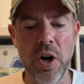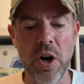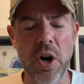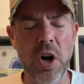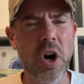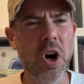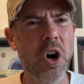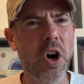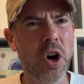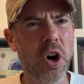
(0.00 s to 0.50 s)

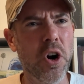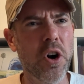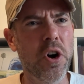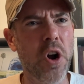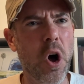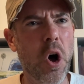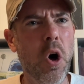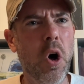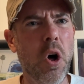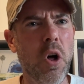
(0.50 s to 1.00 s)
heard
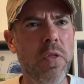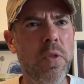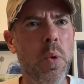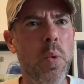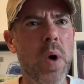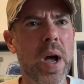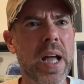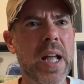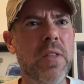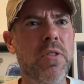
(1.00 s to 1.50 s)
all the
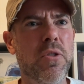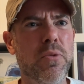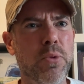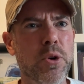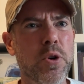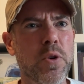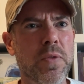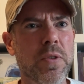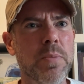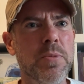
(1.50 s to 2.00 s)
way
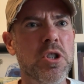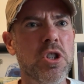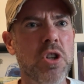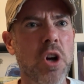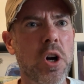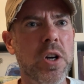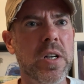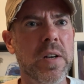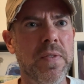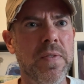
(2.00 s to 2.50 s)
through from
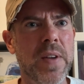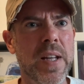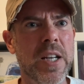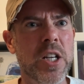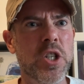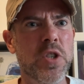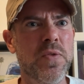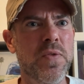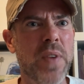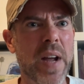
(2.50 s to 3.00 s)
start to
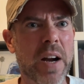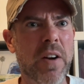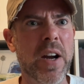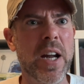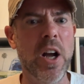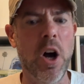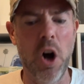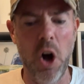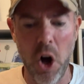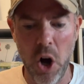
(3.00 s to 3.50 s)
finish
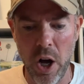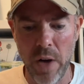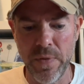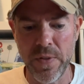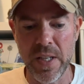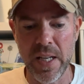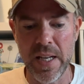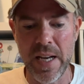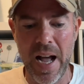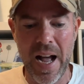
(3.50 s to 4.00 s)
very
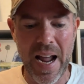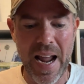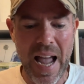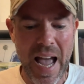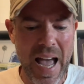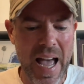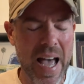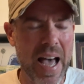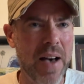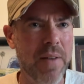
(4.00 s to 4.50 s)
often. I
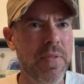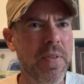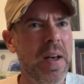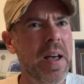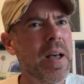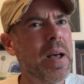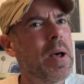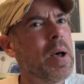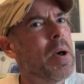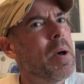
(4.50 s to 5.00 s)
have,
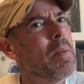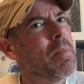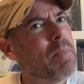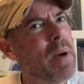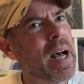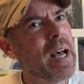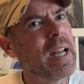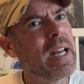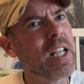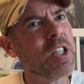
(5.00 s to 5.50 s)

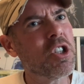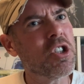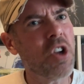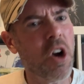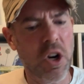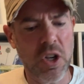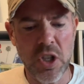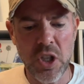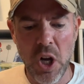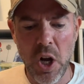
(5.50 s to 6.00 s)
but it
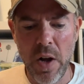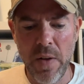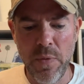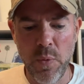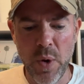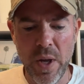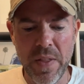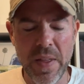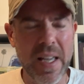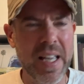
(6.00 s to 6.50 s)
starts off
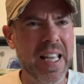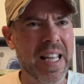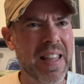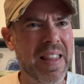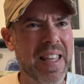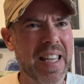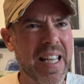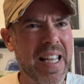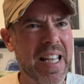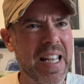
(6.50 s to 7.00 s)
with In
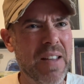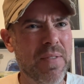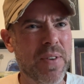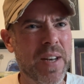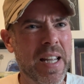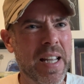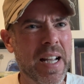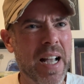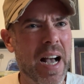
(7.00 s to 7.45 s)
the Evening.